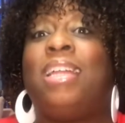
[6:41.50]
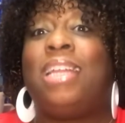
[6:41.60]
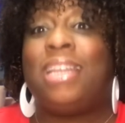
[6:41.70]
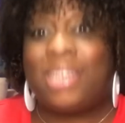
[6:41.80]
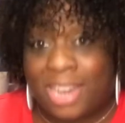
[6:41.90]

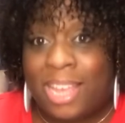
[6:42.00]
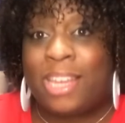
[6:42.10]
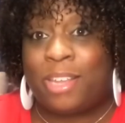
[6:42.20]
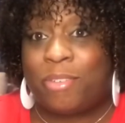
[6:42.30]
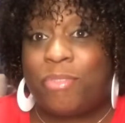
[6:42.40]

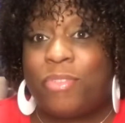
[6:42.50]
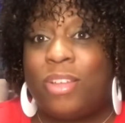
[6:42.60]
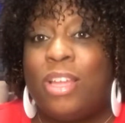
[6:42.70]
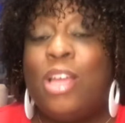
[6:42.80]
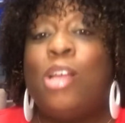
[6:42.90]
negative.
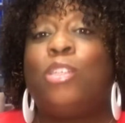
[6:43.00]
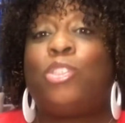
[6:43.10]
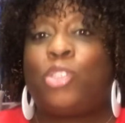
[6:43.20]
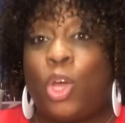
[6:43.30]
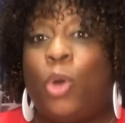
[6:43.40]

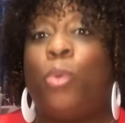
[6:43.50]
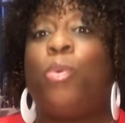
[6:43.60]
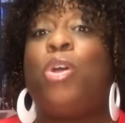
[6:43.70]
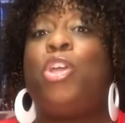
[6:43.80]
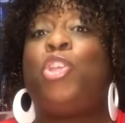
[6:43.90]
So
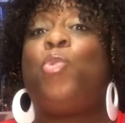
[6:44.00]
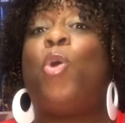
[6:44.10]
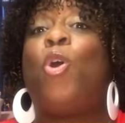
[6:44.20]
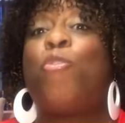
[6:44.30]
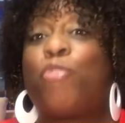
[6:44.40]
you
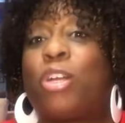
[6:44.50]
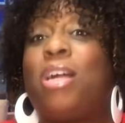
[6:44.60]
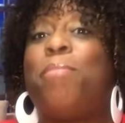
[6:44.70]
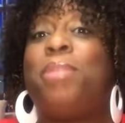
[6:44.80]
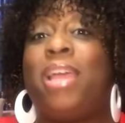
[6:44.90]

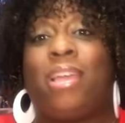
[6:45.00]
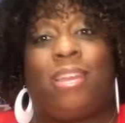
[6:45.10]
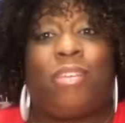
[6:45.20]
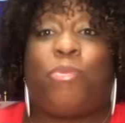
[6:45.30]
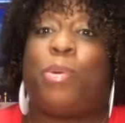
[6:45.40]
overcome
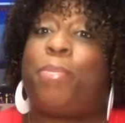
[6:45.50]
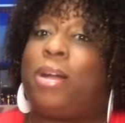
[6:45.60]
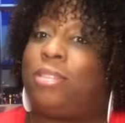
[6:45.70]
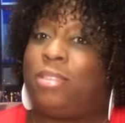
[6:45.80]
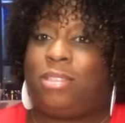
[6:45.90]
negative with
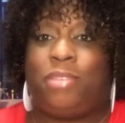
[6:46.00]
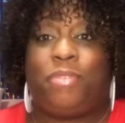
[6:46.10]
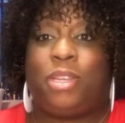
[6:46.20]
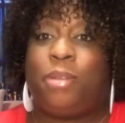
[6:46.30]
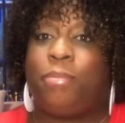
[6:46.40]
positivity.